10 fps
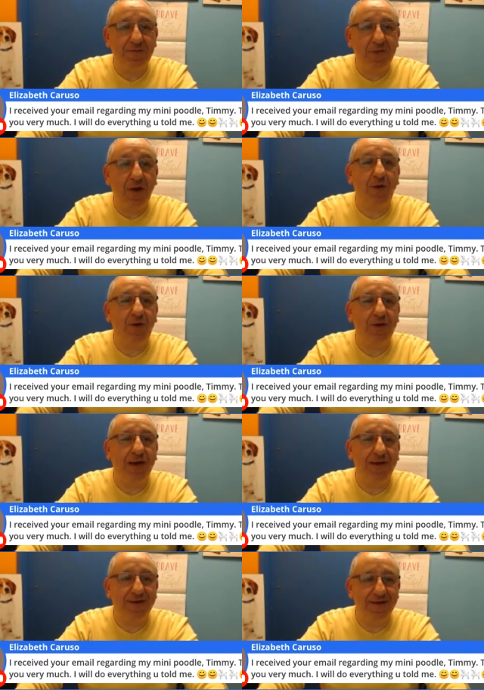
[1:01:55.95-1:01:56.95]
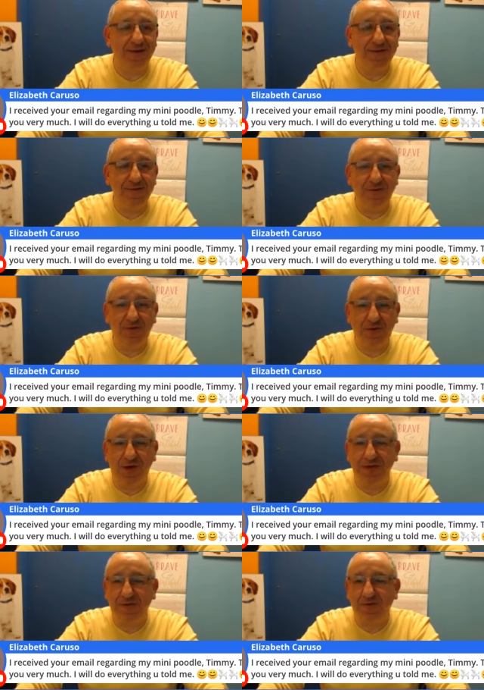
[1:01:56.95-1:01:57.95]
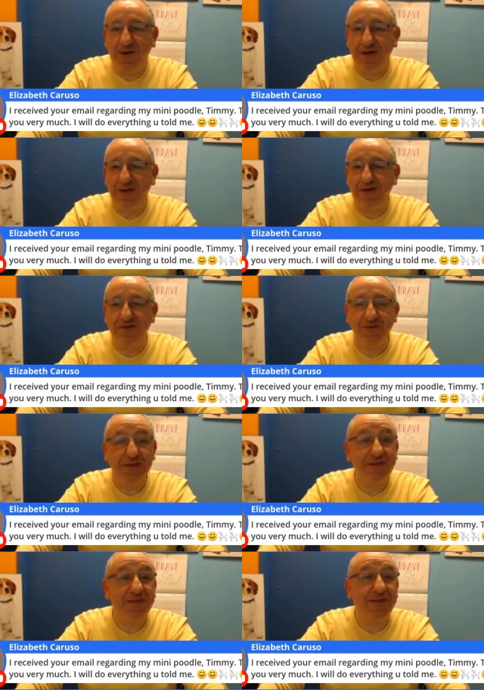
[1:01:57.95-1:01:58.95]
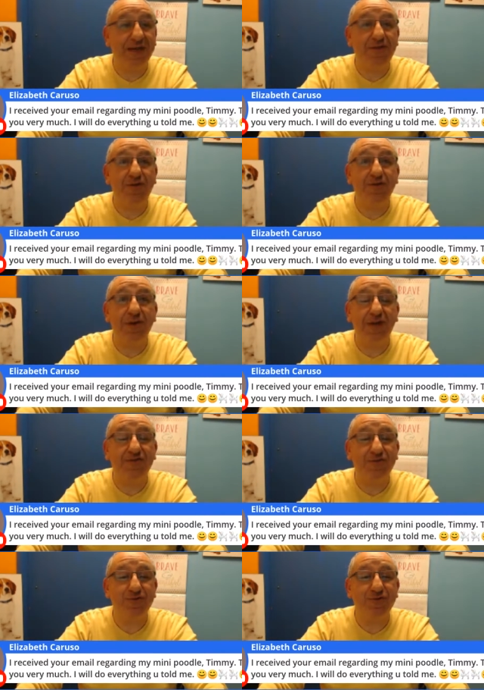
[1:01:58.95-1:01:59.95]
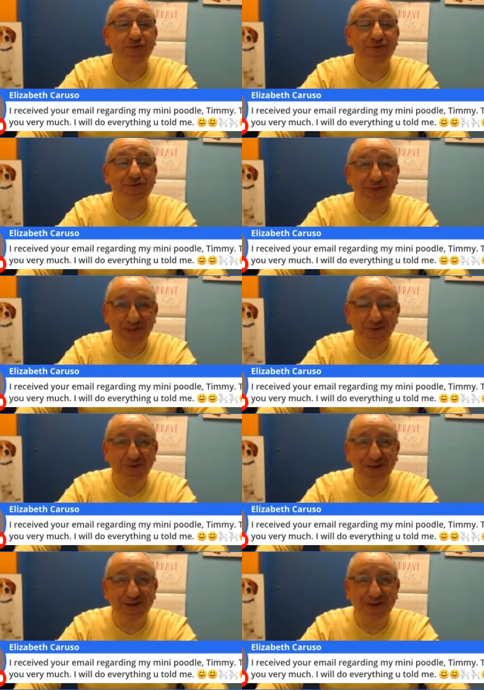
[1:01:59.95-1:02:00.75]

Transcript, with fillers: Oh, okay. Great, great. Elizabeth, thank you. Nice to see you